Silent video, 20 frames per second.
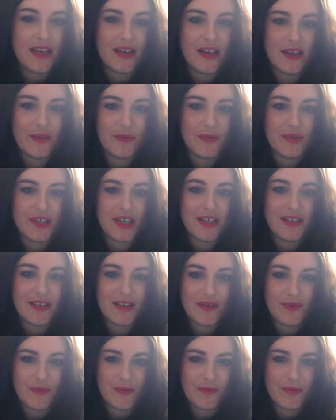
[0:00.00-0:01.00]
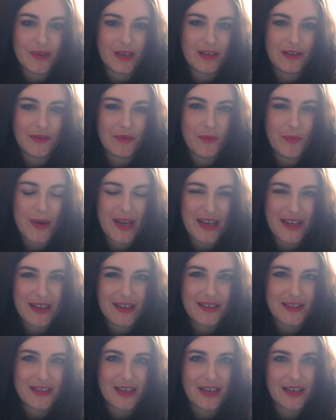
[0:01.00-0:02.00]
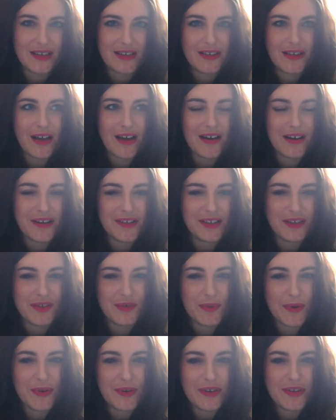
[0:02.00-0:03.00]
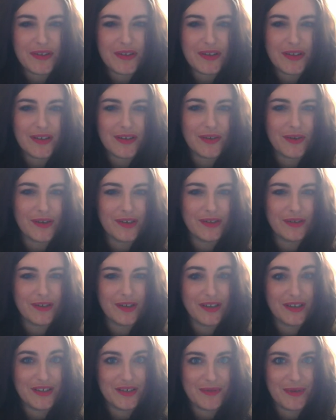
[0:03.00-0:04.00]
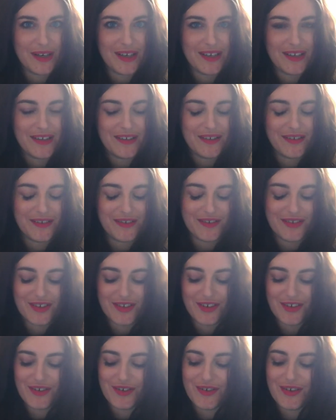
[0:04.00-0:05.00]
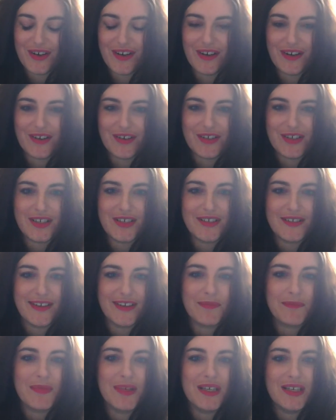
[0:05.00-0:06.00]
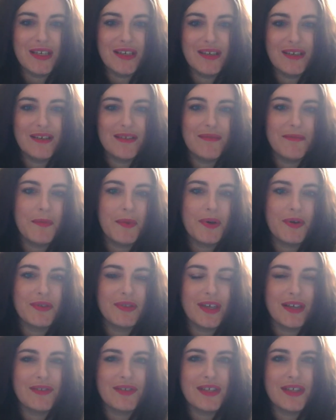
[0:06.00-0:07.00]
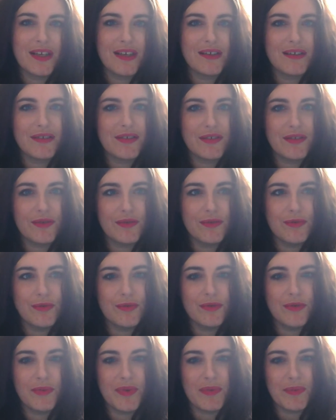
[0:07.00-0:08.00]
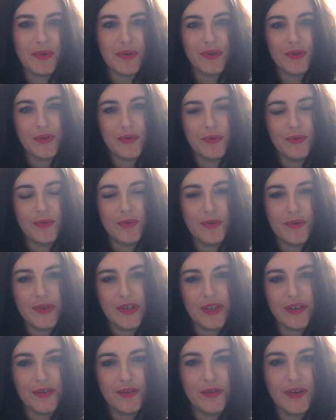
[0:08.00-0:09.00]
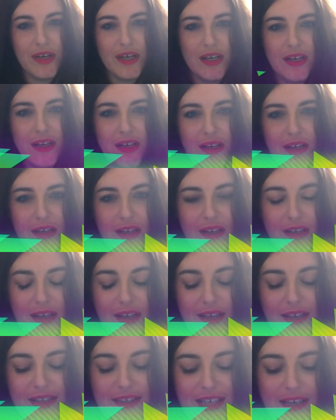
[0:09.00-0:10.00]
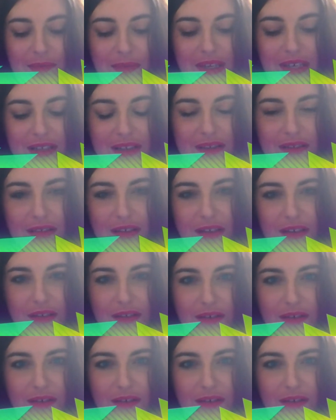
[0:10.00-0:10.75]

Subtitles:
It was getting a little red and hard and swollen, and not in a nice way, you know. So she sent me downstairs to the people who, you know, examine